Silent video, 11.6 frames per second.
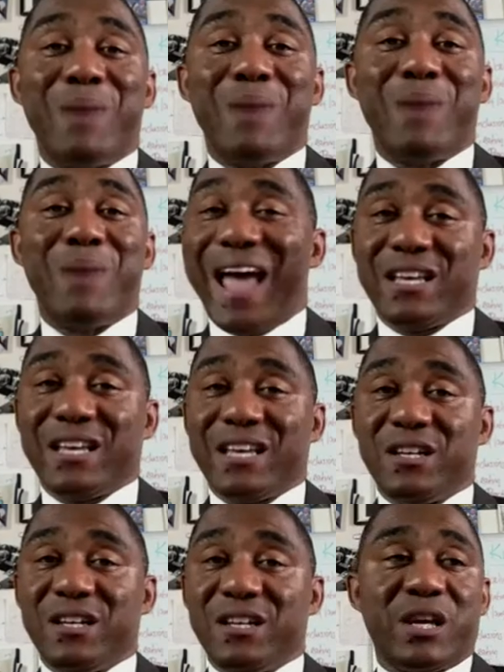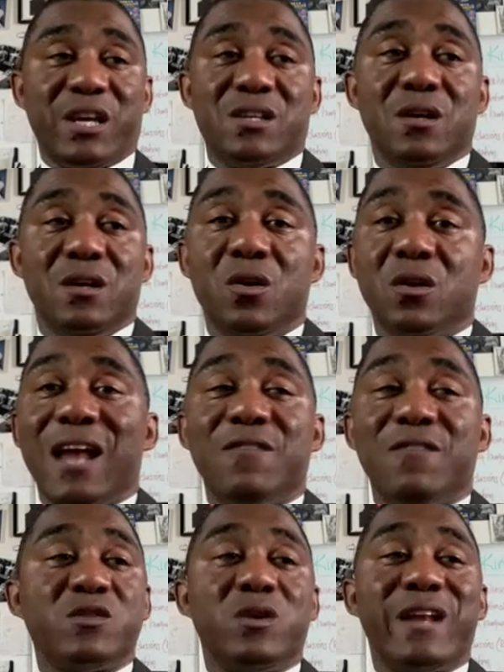back in the 60s. A
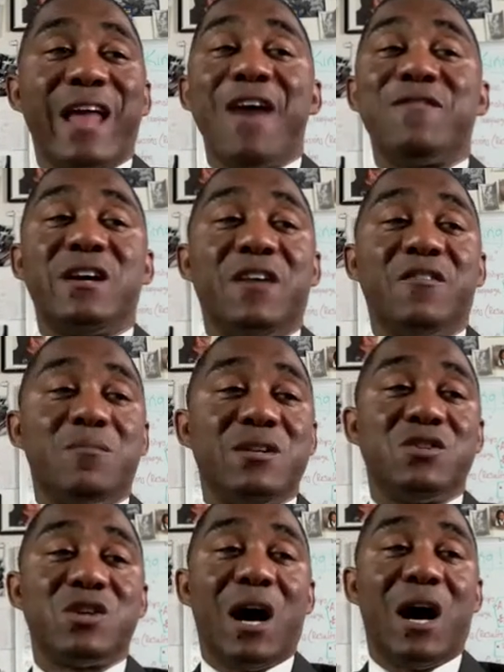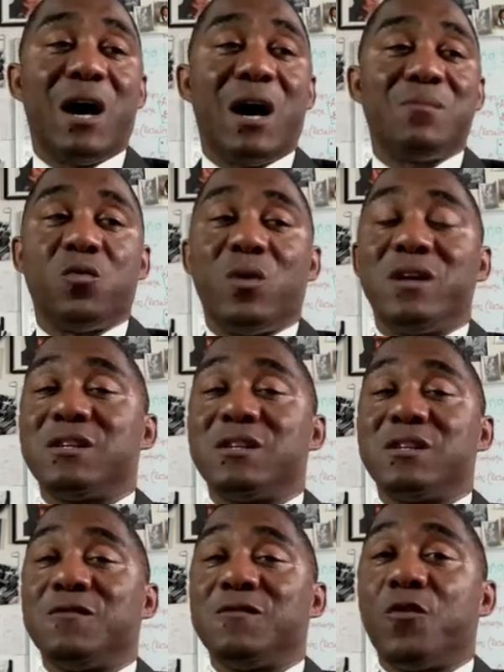lot of us wouldn't have government jobs if it
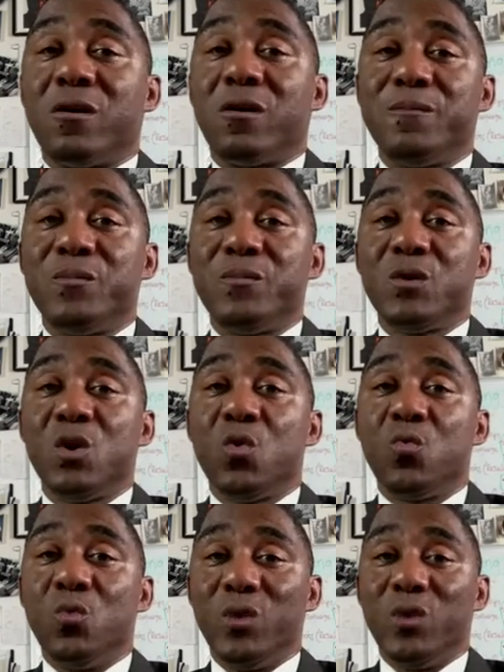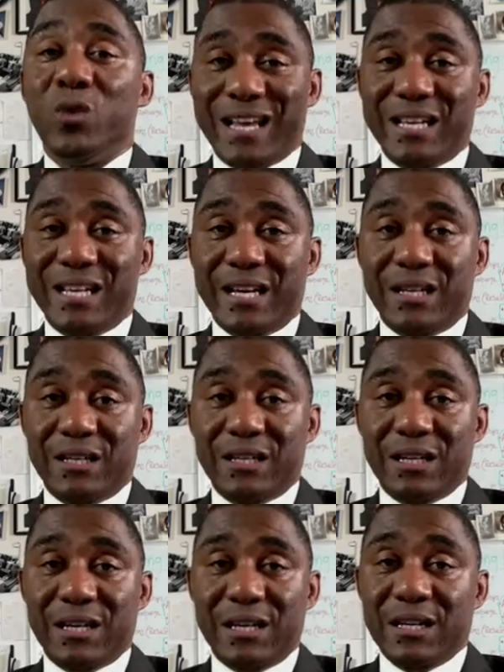wasn't for what they did
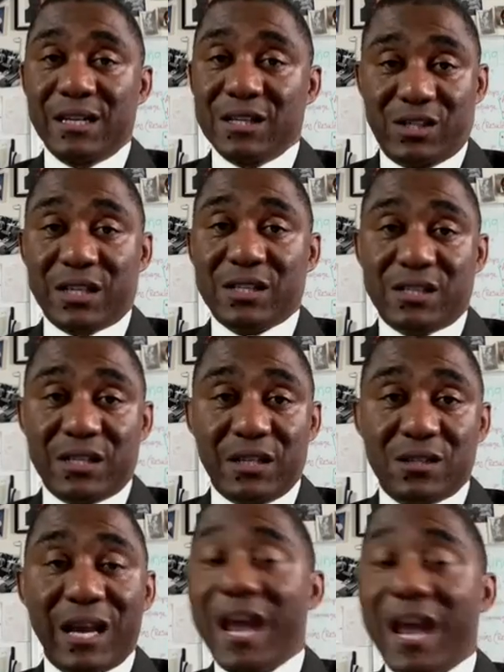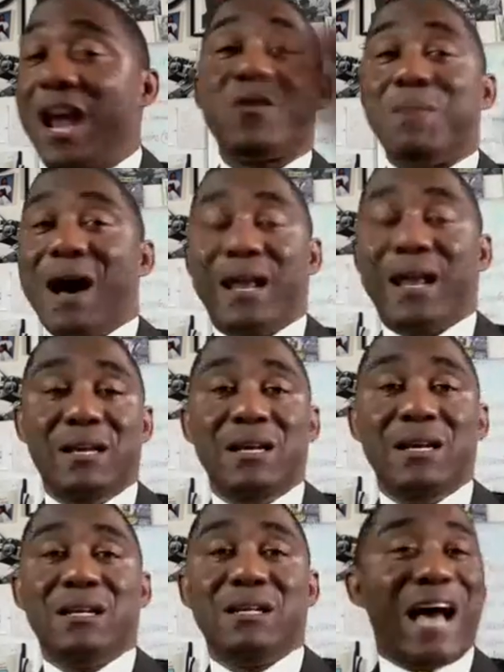in the 60s. Everybody,
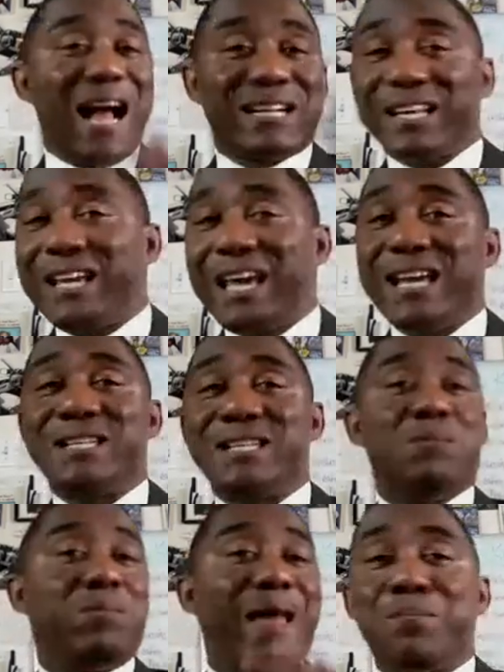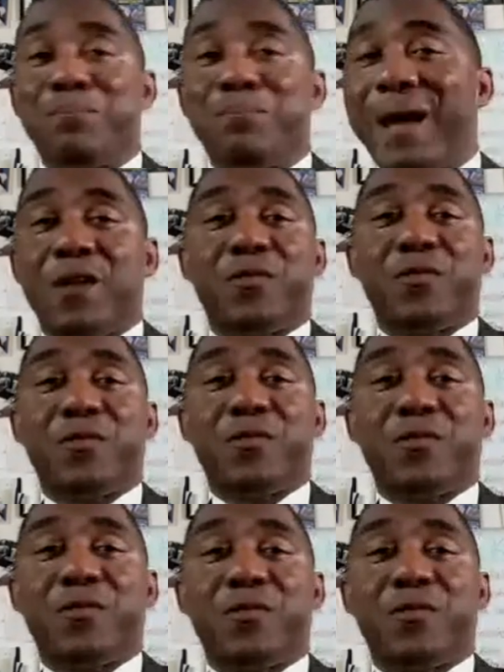Dr. King, the Black
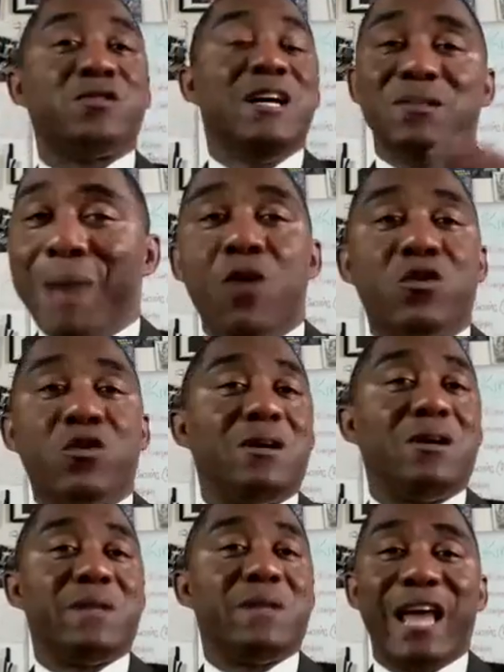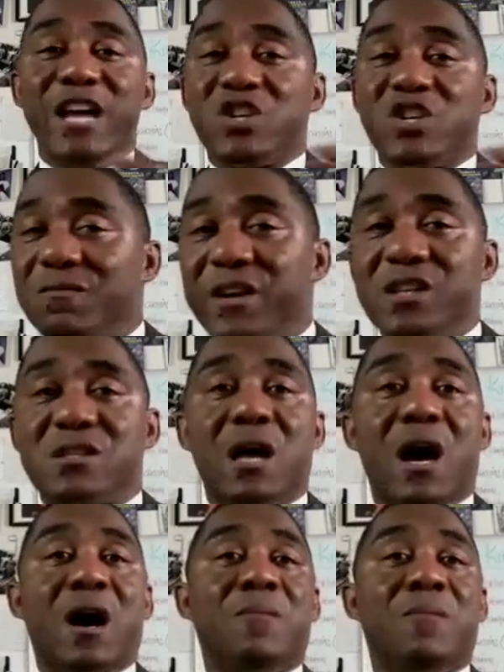Panthers, Malcolm, the Nation of
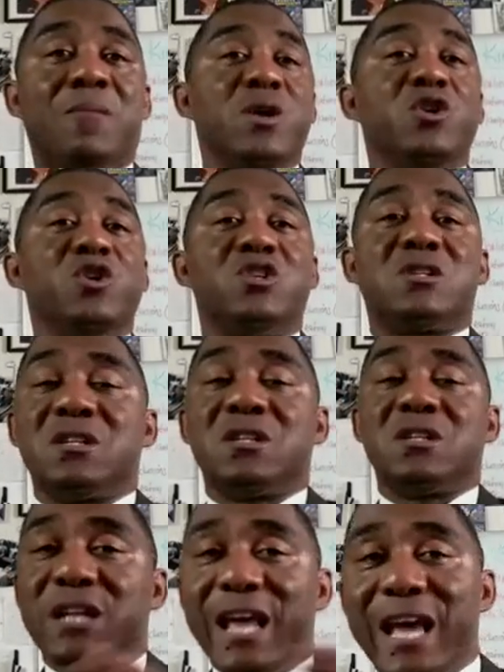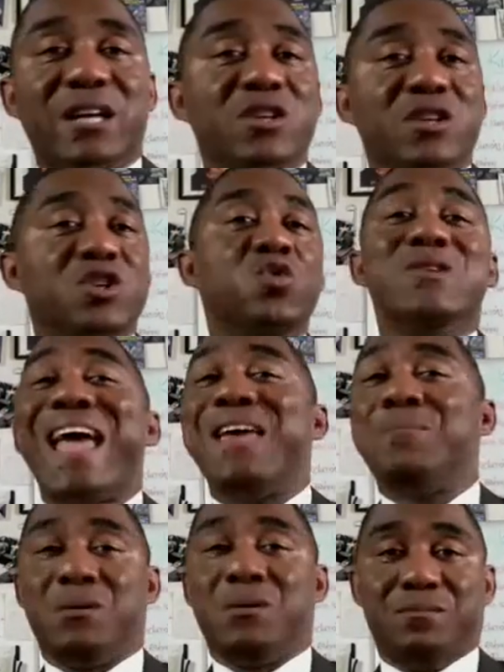Islam, SNCC, you
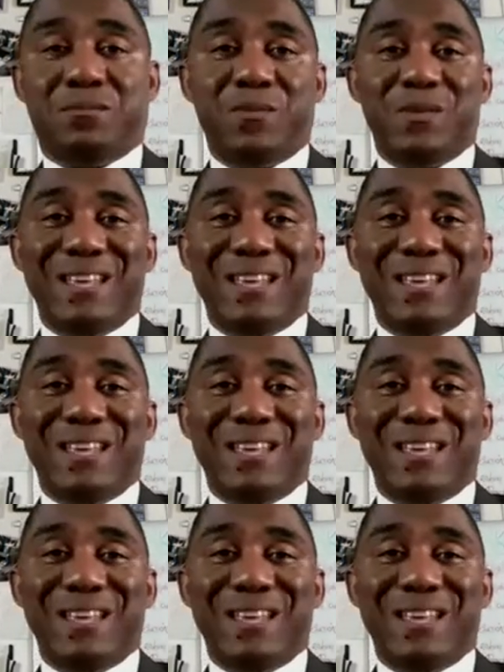name them.